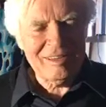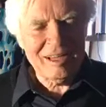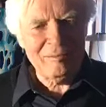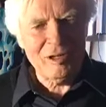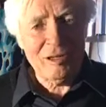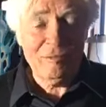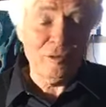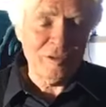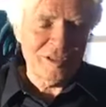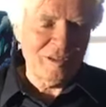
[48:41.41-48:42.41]
I'm looking
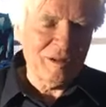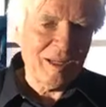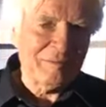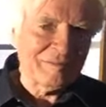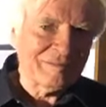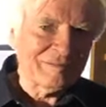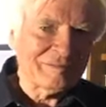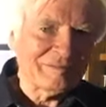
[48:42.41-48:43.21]
forward to doing it.